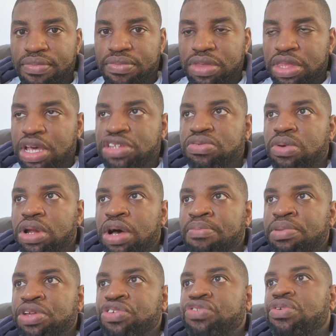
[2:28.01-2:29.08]
And that's what I've
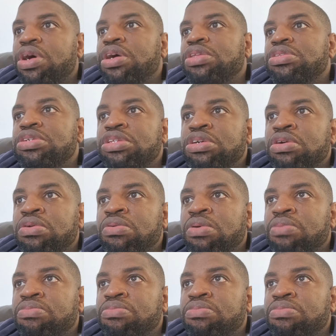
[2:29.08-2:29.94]
been trying to do.